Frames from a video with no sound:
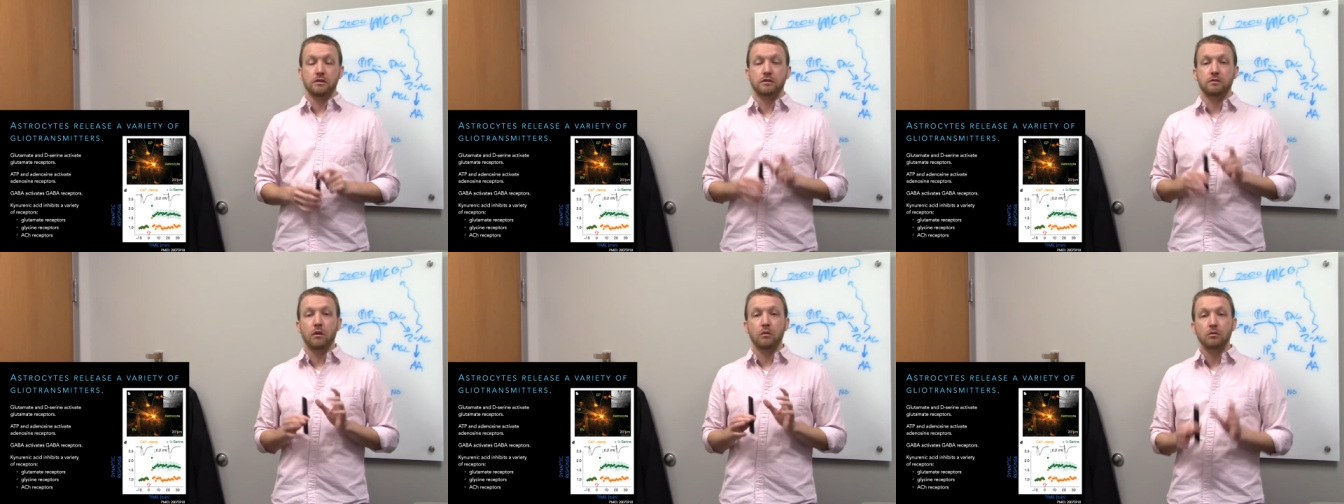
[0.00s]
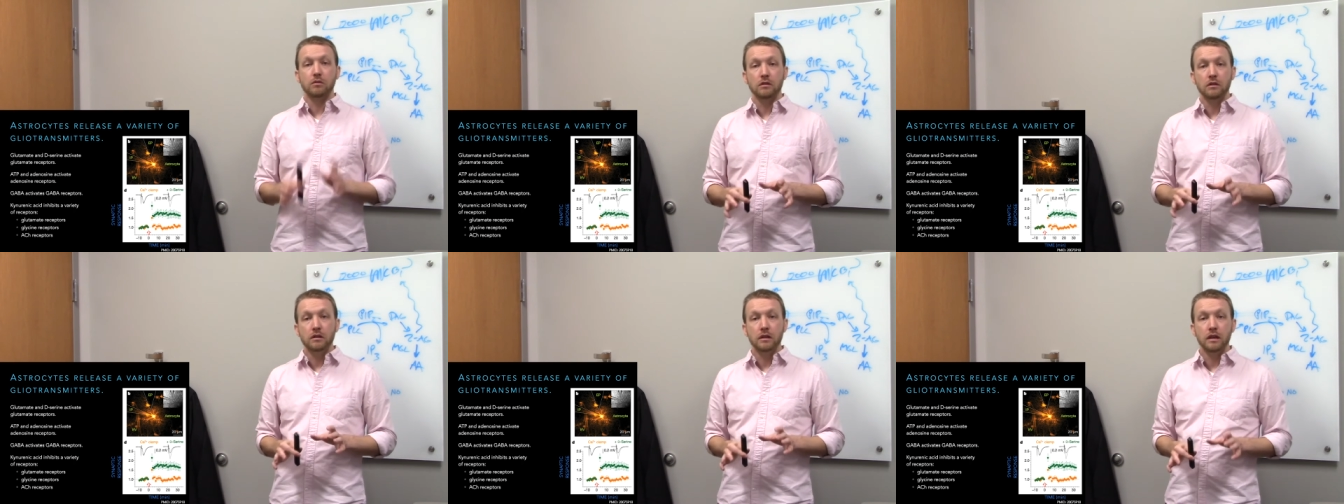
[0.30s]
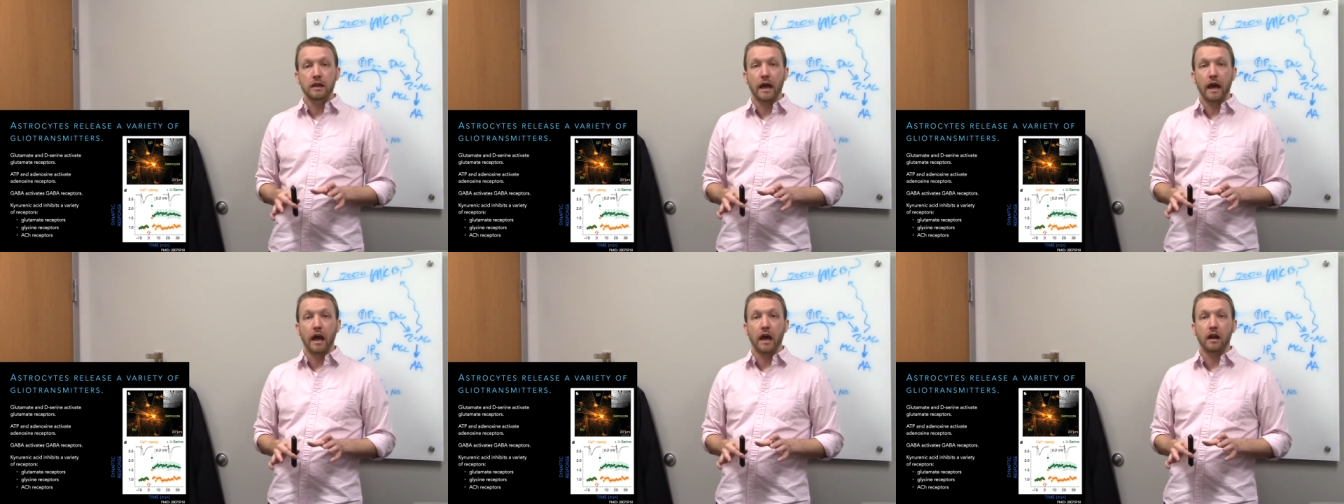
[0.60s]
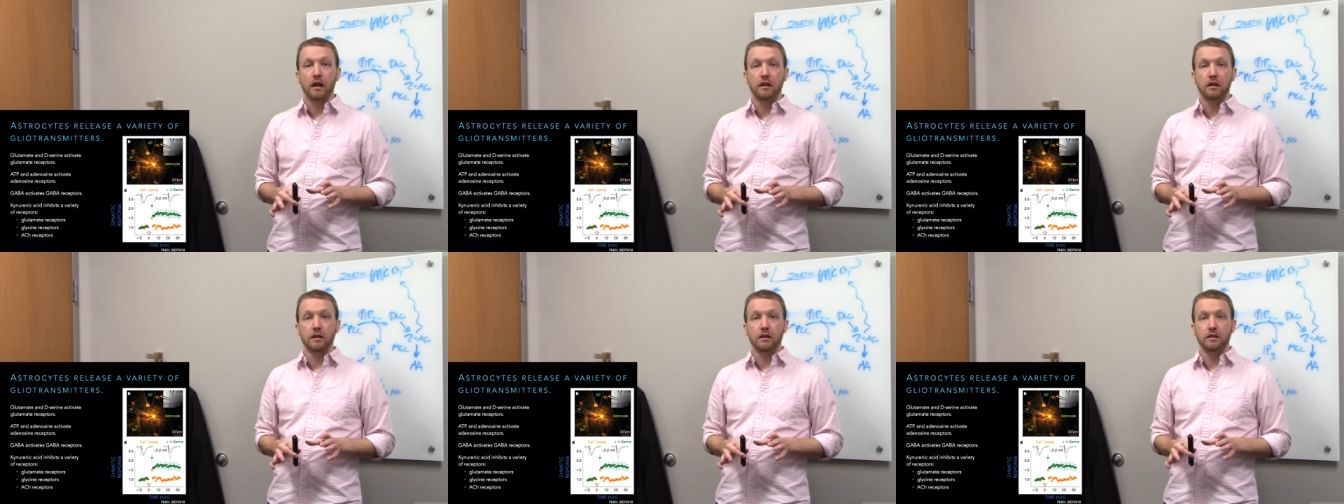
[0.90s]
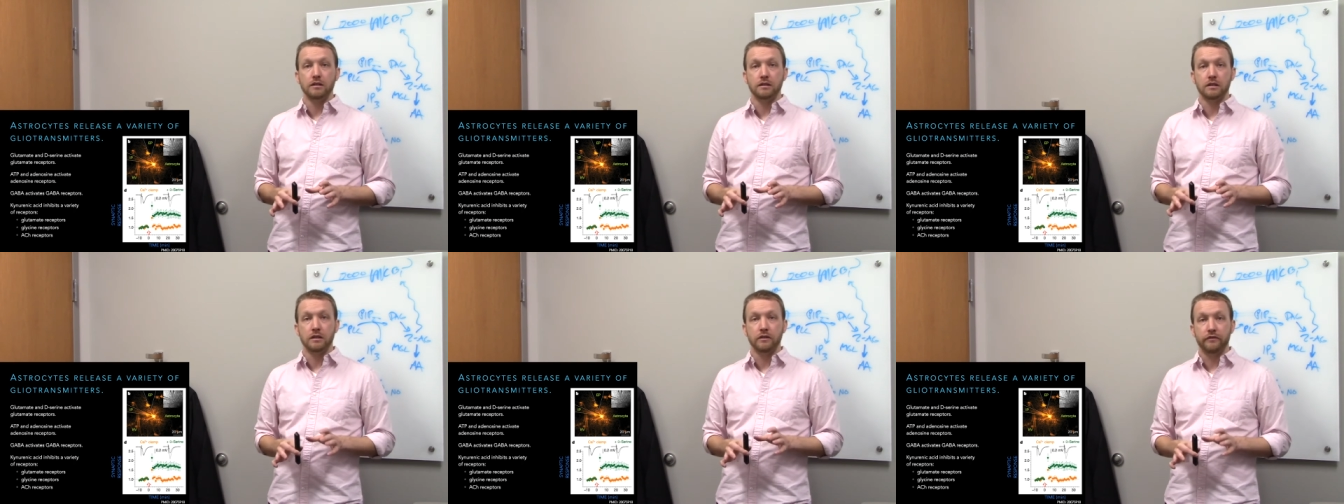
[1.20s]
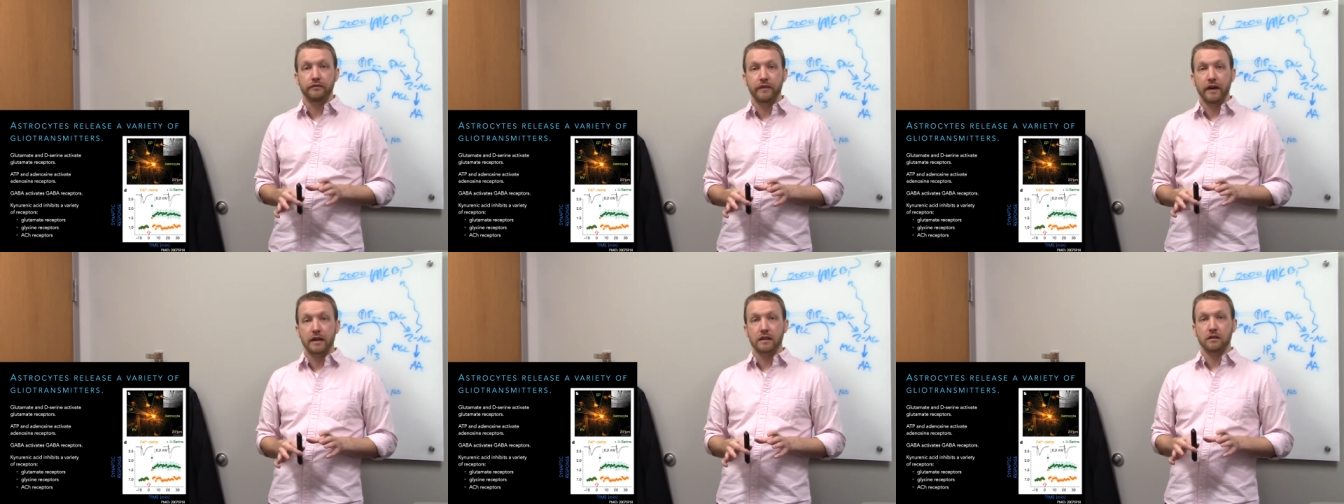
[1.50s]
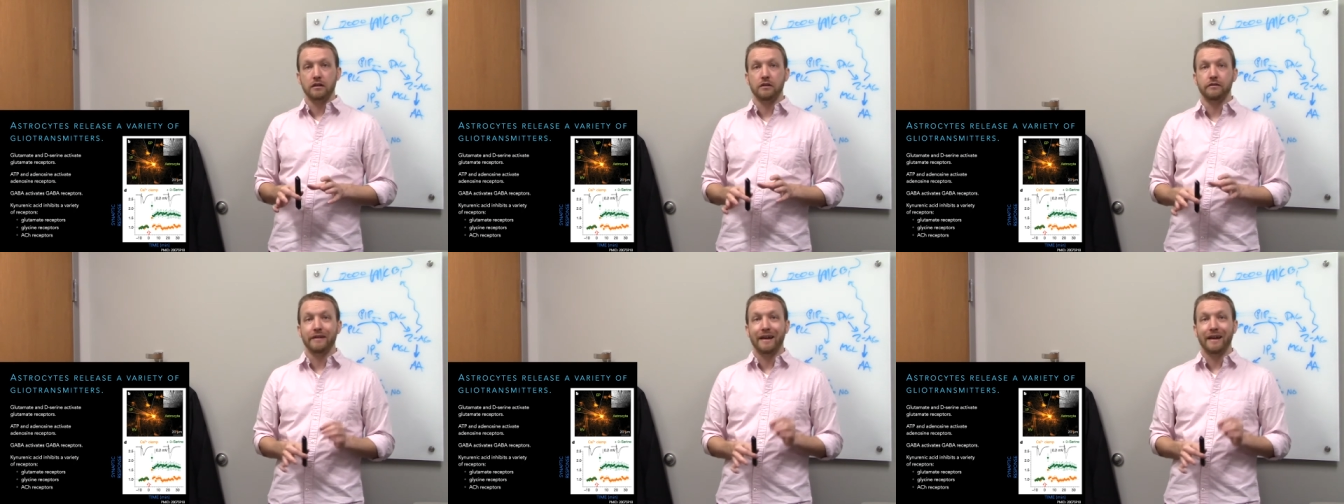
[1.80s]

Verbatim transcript: so what we're looking at is the effect of